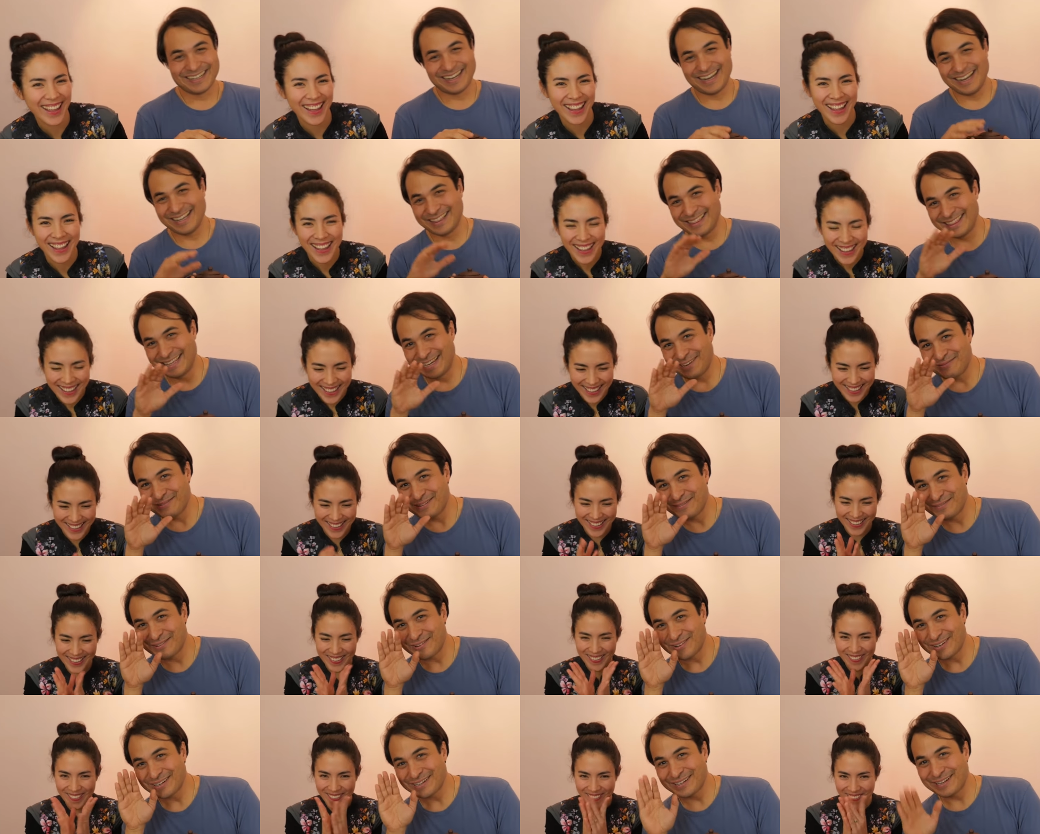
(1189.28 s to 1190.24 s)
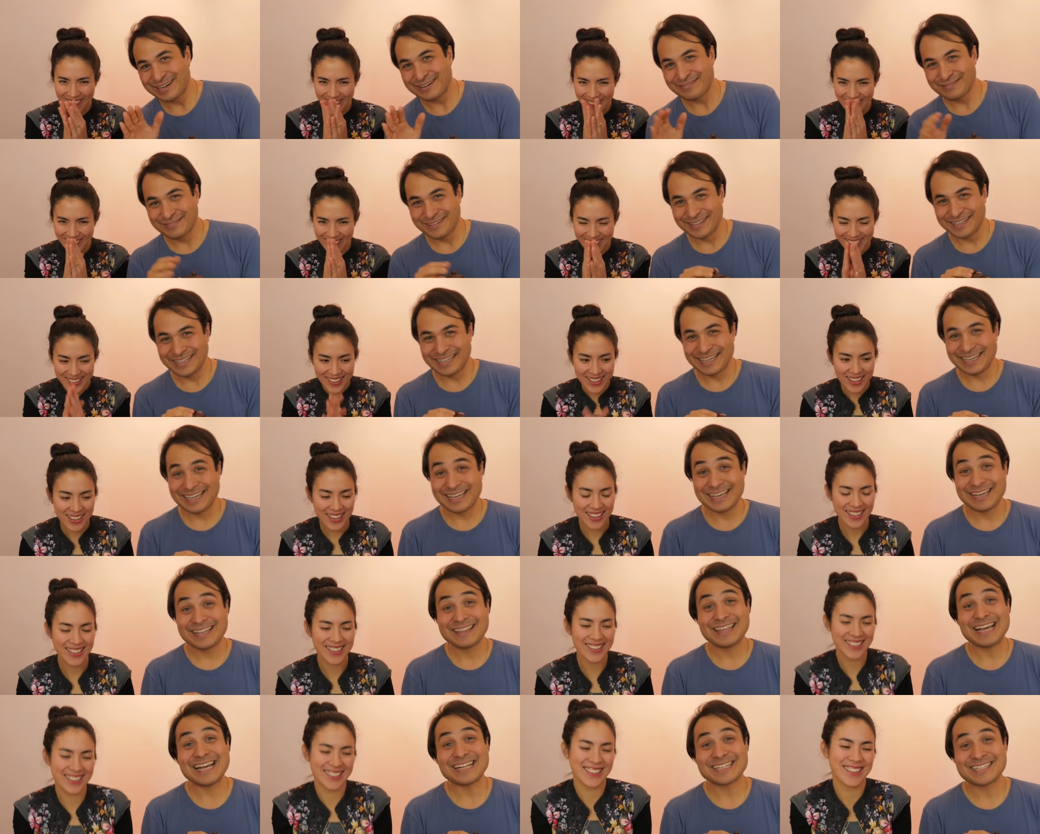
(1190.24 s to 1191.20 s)
Speaker 1: I think we've got enough in
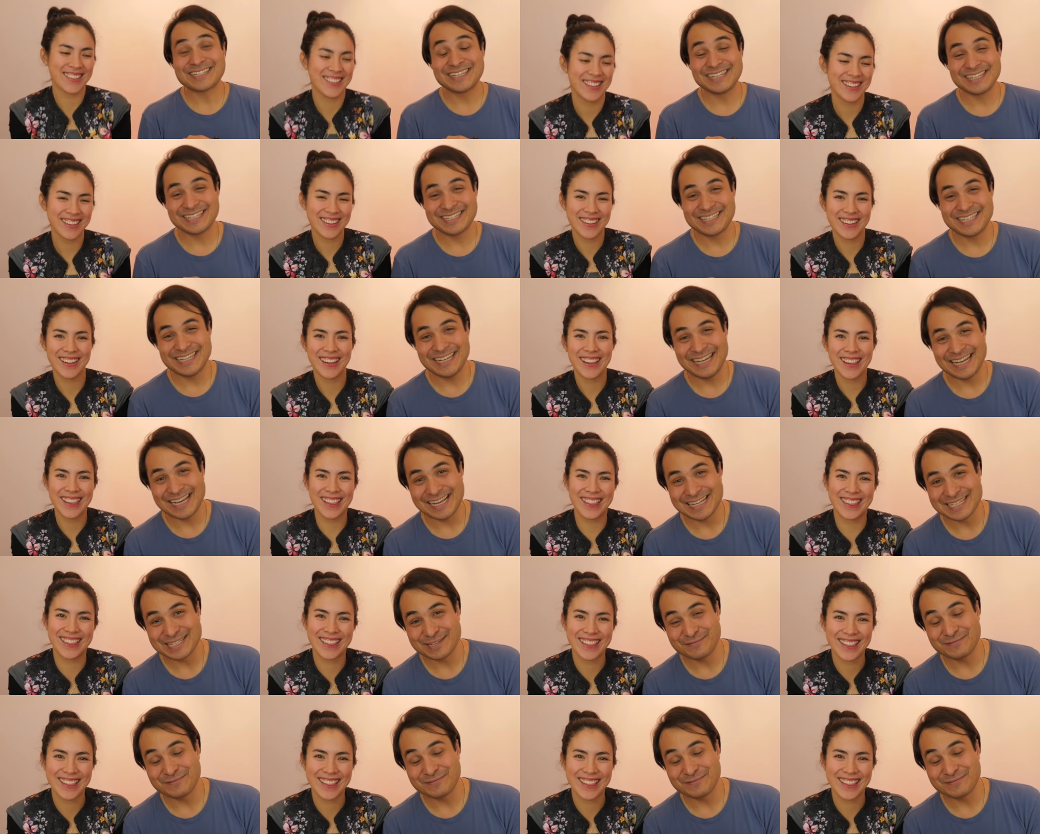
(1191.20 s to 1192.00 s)
here. That's it, tea heads.